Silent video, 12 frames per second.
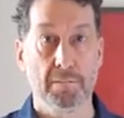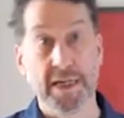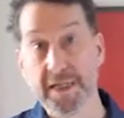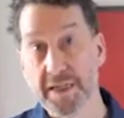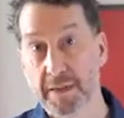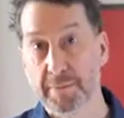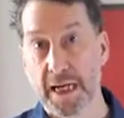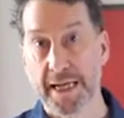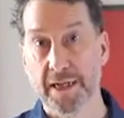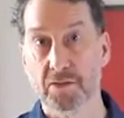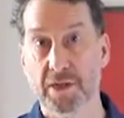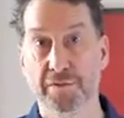Indian
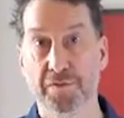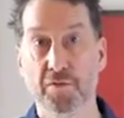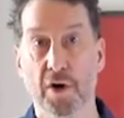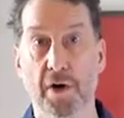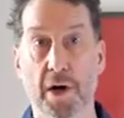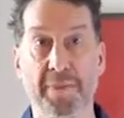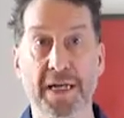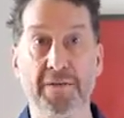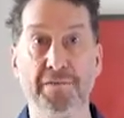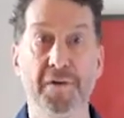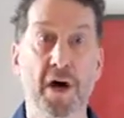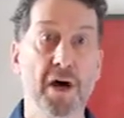millennials have grown up in
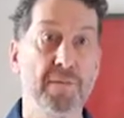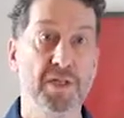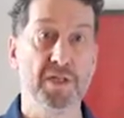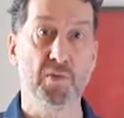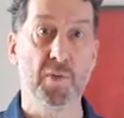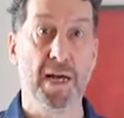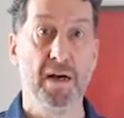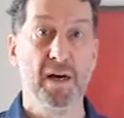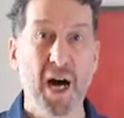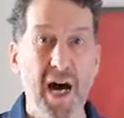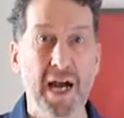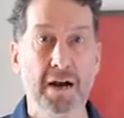environments where
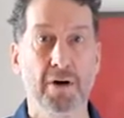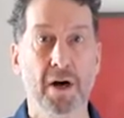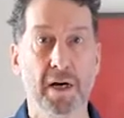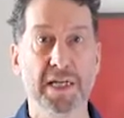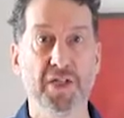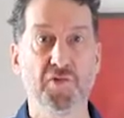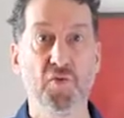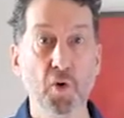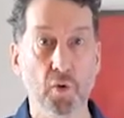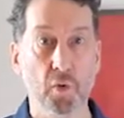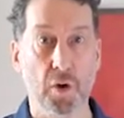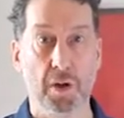hierarchies
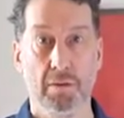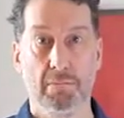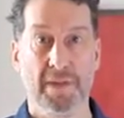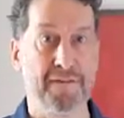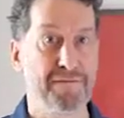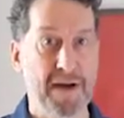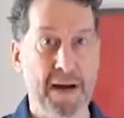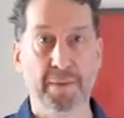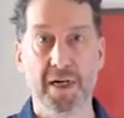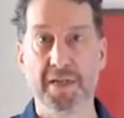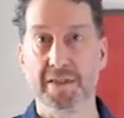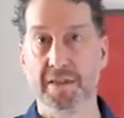rule their
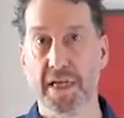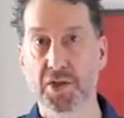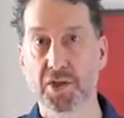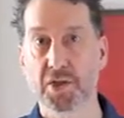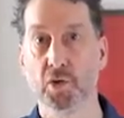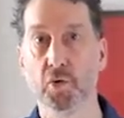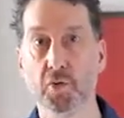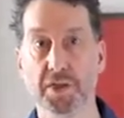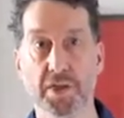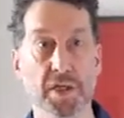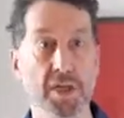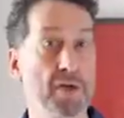families and their schools
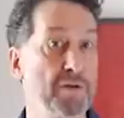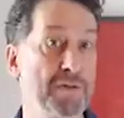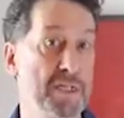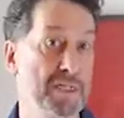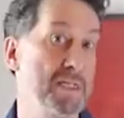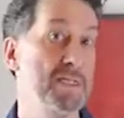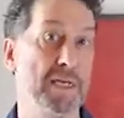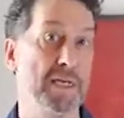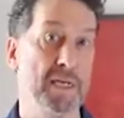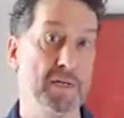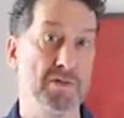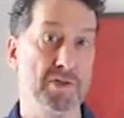and the universities they
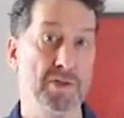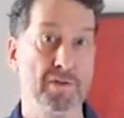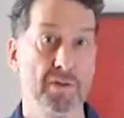go to.